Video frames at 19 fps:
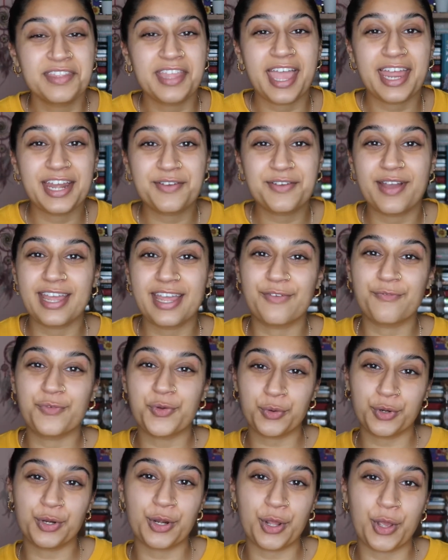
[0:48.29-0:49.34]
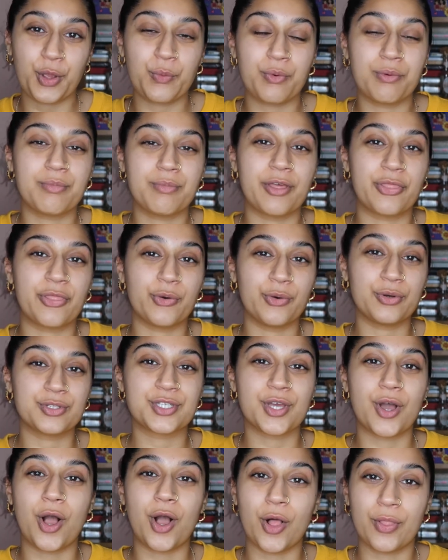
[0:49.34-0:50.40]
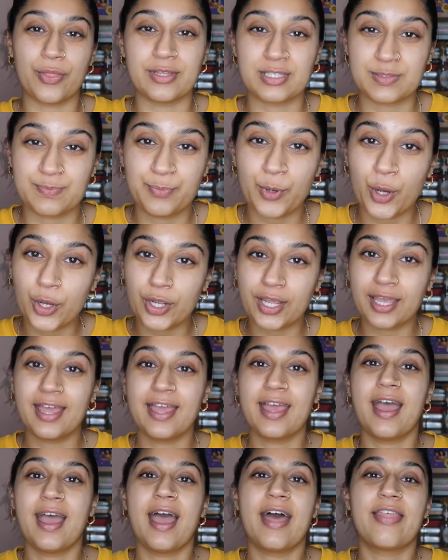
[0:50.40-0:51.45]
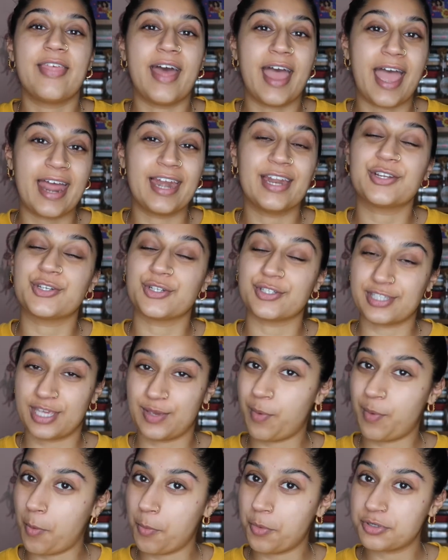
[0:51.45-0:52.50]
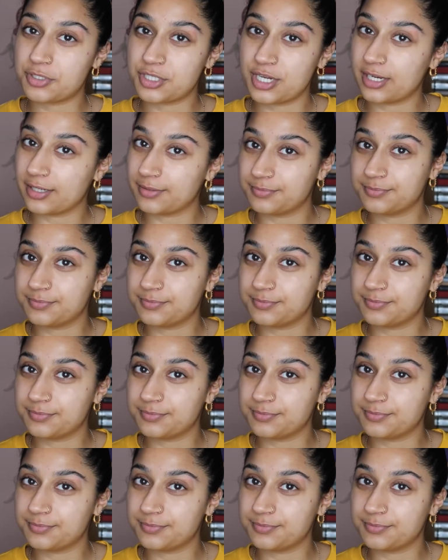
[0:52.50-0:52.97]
Anyway, if you want to know what my thoughts are on this book, then just keep on watching.